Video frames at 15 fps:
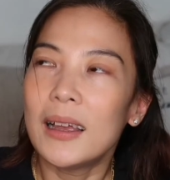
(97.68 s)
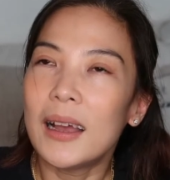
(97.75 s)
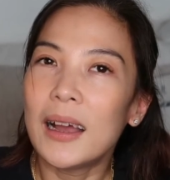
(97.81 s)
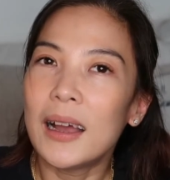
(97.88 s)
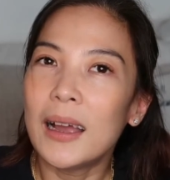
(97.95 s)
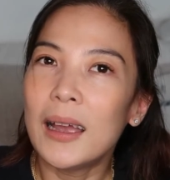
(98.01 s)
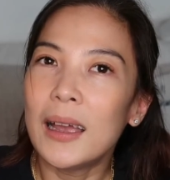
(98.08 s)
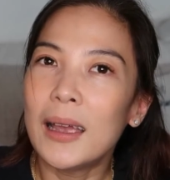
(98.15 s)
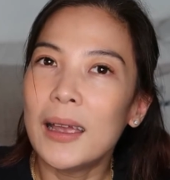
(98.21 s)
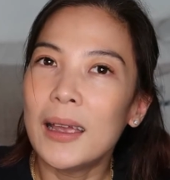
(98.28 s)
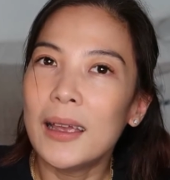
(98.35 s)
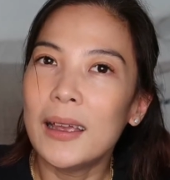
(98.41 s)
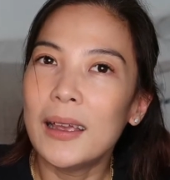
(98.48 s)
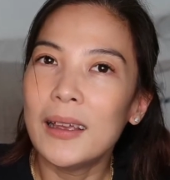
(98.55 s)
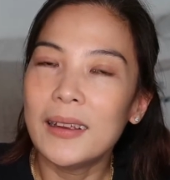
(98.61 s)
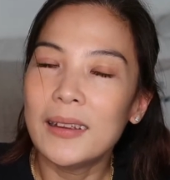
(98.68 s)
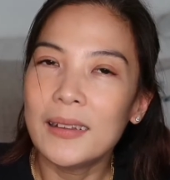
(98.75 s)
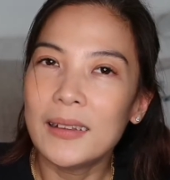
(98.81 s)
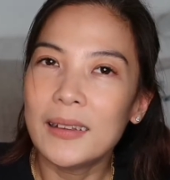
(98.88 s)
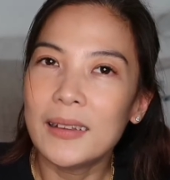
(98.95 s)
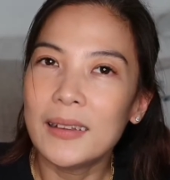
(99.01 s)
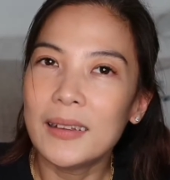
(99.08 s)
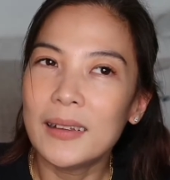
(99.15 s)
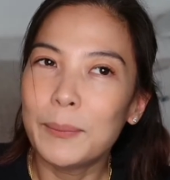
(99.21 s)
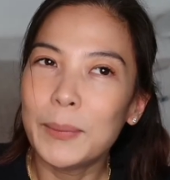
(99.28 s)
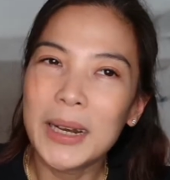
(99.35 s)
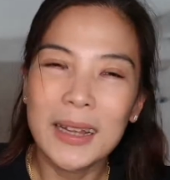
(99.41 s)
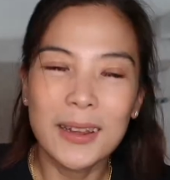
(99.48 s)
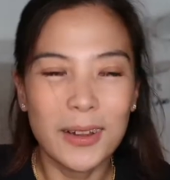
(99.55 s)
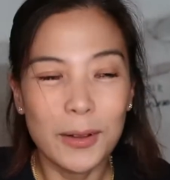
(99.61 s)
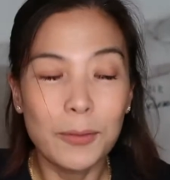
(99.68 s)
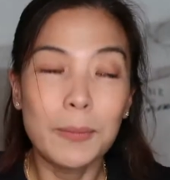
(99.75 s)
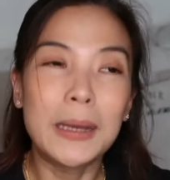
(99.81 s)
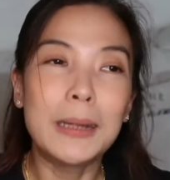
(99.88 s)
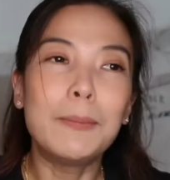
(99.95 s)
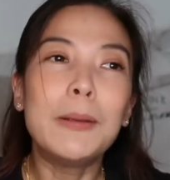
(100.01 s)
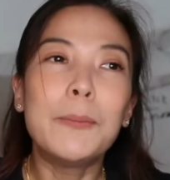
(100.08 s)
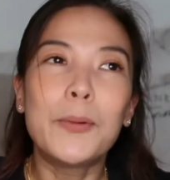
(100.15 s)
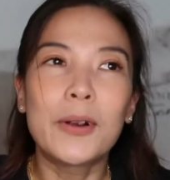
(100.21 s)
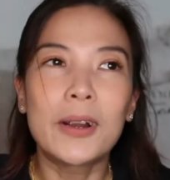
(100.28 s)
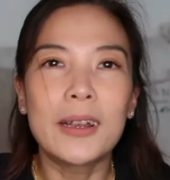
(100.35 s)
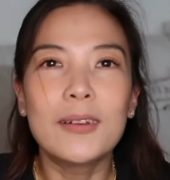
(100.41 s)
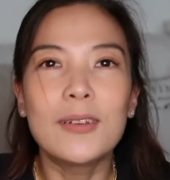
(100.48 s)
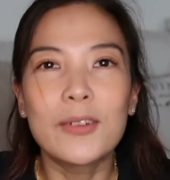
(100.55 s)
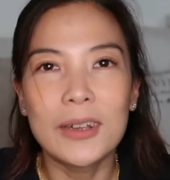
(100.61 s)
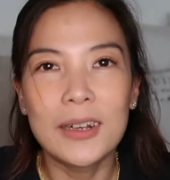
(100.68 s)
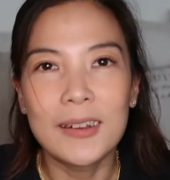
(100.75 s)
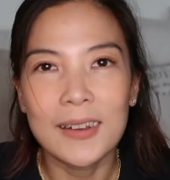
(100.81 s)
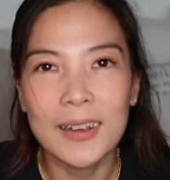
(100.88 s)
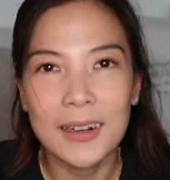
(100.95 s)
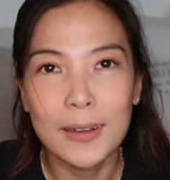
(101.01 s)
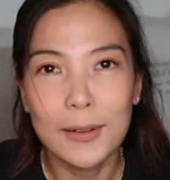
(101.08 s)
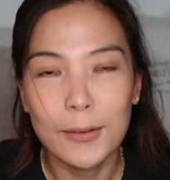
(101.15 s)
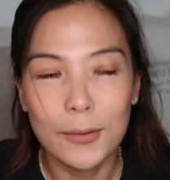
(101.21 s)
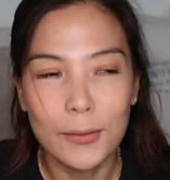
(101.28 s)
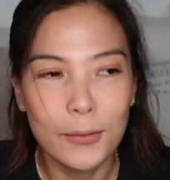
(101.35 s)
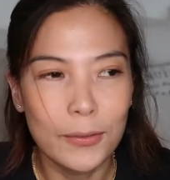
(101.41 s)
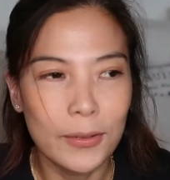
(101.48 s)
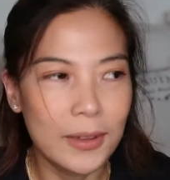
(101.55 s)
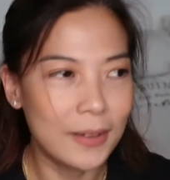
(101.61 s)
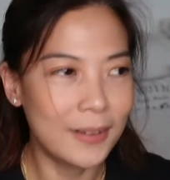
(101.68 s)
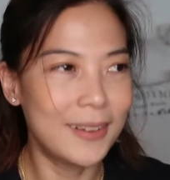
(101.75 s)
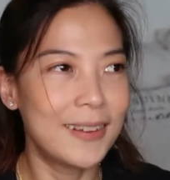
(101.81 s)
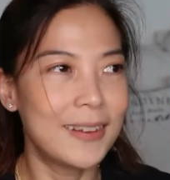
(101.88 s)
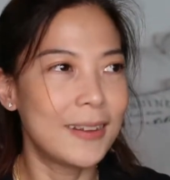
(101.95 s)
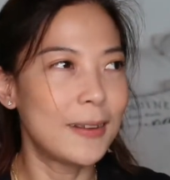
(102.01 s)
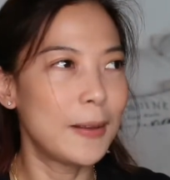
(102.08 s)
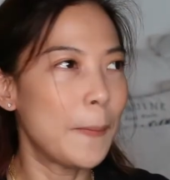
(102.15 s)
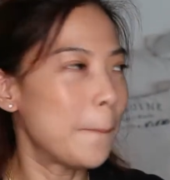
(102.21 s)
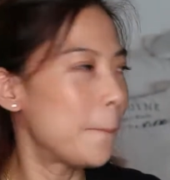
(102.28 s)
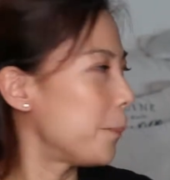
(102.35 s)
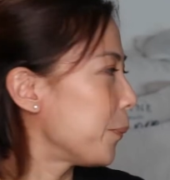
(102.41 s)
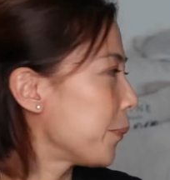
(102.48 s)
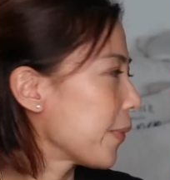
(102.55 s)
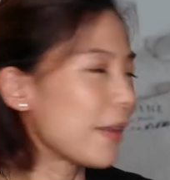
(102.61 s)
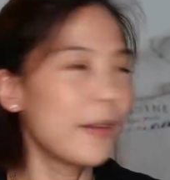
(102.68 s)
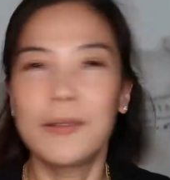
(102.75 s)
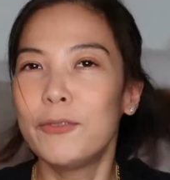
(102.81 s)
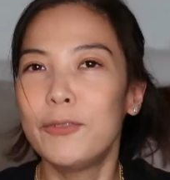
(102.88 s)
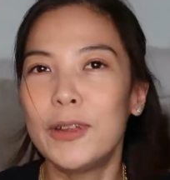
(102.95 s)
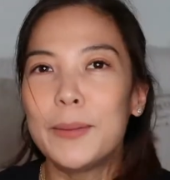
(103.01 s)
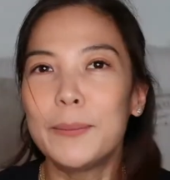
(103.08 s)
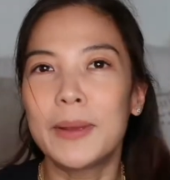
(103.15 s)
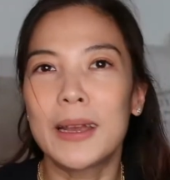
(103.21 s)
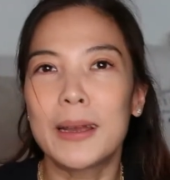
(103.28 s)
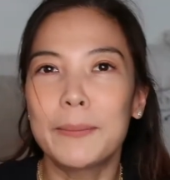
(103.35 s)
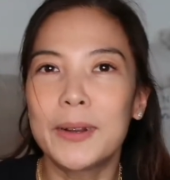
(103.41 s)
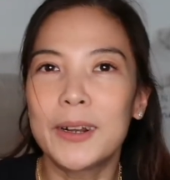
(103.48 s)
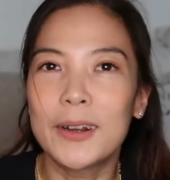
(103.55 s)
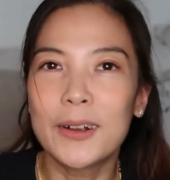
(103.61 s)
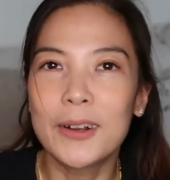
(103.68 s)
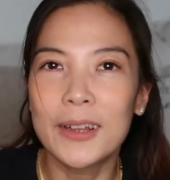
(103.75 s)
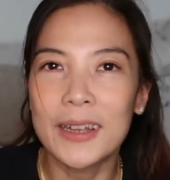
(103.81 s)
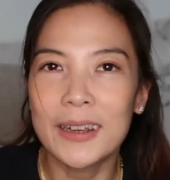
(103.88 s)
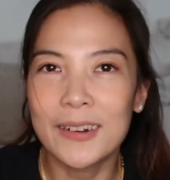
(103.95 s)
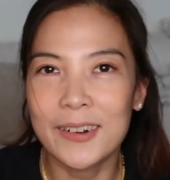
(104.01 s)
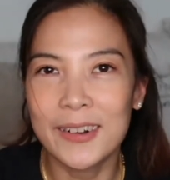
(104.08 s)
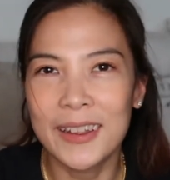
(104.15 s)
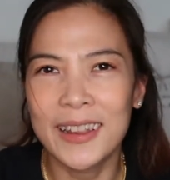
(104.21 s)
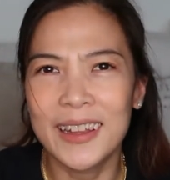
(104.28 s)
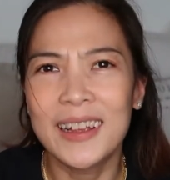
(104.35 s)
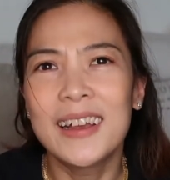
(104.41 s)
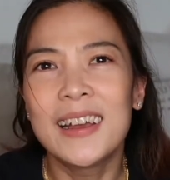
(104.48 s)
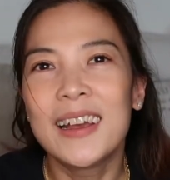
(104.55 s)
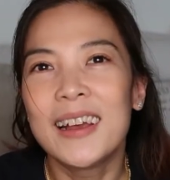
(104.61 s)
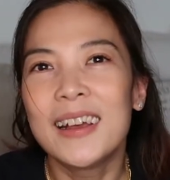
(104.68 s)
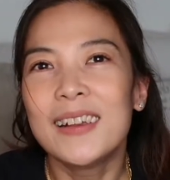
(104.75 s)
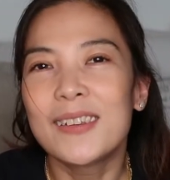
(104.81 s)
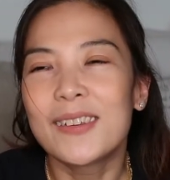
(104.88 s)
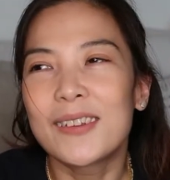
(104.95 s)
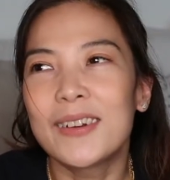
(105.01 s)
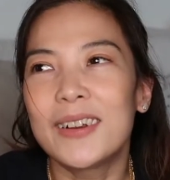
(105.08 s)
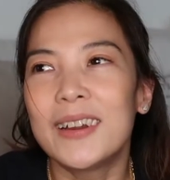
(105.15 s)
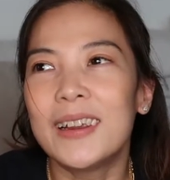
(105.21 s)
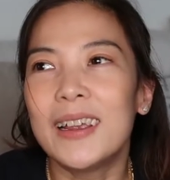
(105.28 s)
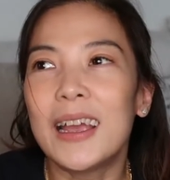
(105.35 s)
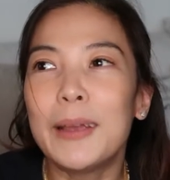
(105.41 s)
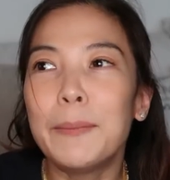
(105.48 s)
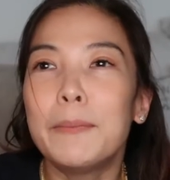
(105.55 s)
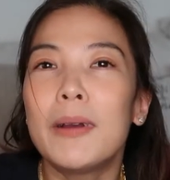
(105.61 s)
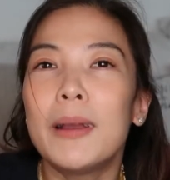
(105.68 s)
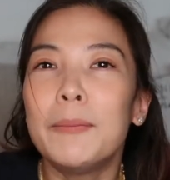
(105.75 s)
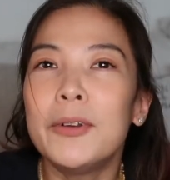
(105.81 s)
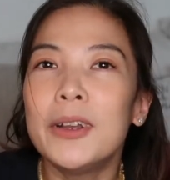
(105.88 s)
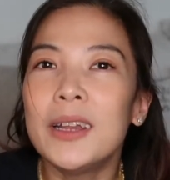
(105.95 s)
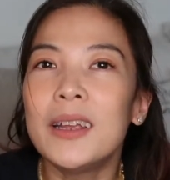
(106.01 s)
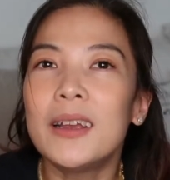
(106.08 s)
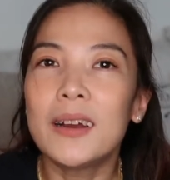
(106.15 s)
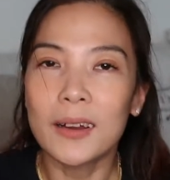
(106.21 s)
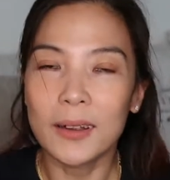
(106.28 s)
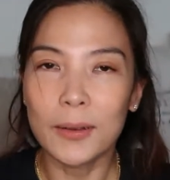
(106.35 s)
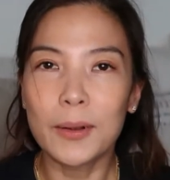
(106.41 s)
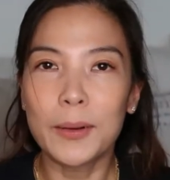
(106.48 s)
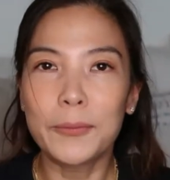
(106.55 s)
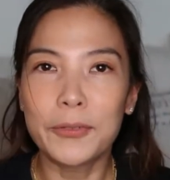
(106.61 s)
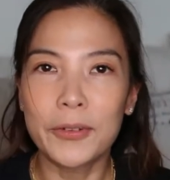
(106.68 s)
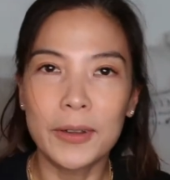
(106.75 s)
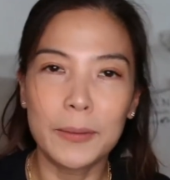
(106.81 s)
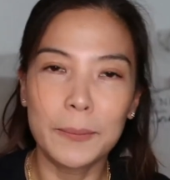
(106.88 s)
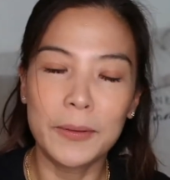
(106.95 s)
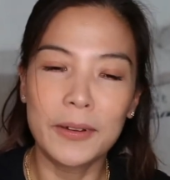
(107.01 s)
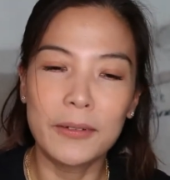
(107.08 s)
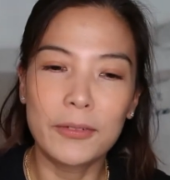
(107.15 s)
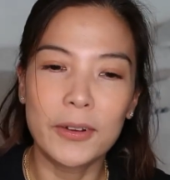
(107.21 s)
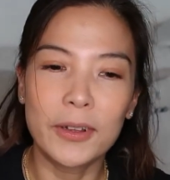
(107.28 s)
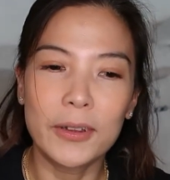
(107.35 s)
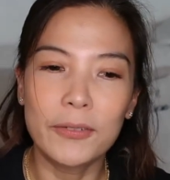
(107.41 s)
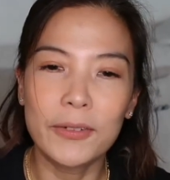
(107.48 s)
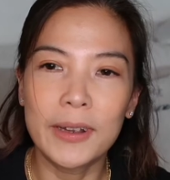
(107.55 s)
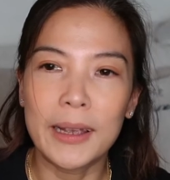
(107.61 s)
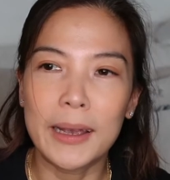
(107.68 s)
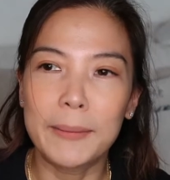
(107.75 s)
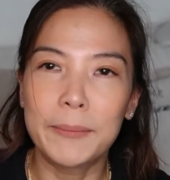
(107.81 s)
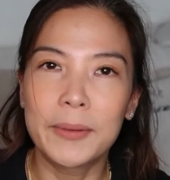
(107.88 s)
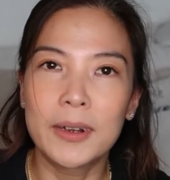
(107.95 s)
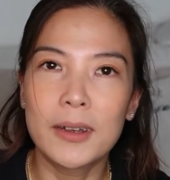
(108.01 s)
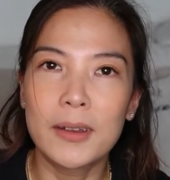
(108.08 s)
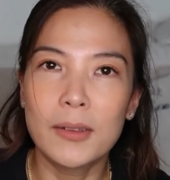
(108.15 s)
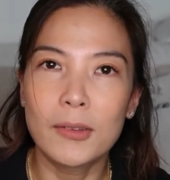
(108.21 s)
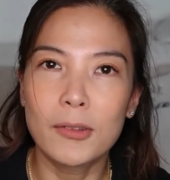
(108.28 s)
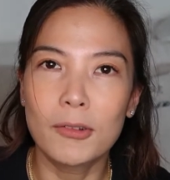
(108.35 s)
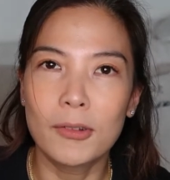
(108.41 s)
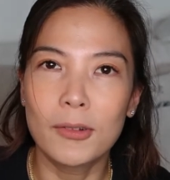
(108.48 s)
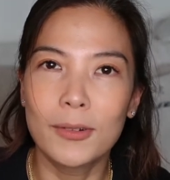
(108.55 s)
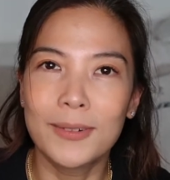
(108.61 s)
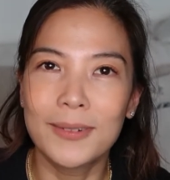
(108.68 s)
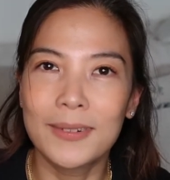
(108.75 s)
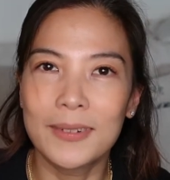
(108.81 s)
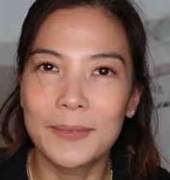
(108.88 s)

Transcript: But I thought it might be boring, so I decided to do this film camera collection thing. Sorry, I'm really uncomfortable in front of the camera, so